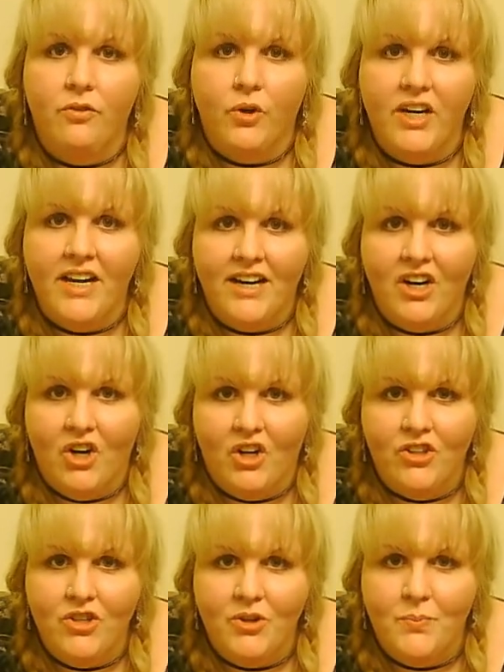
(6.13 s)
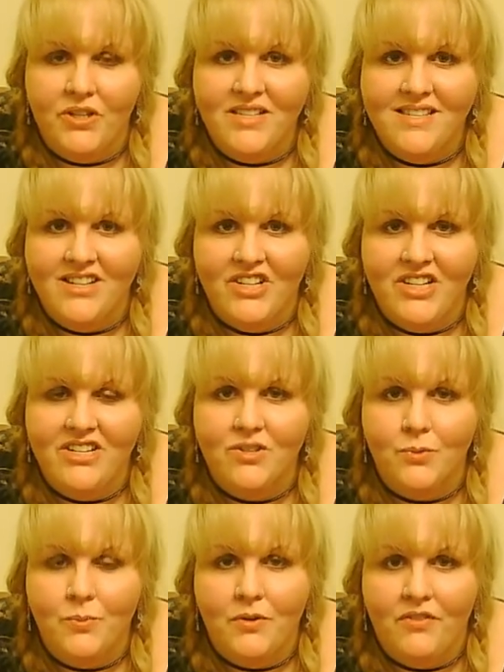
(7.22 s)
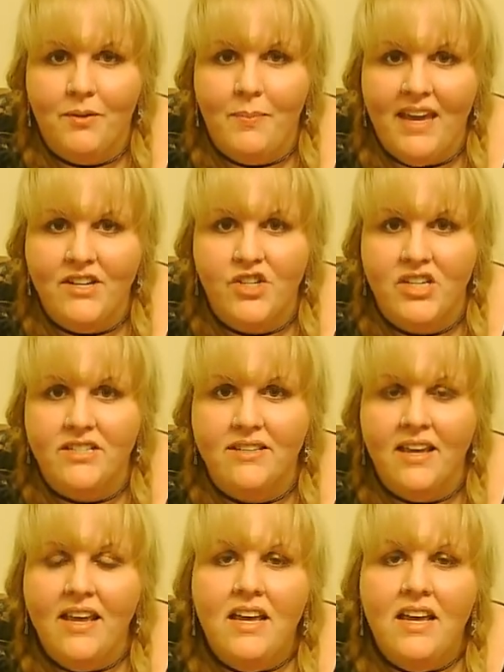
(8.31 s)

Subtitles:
4 in our altered book series, Removing Pages.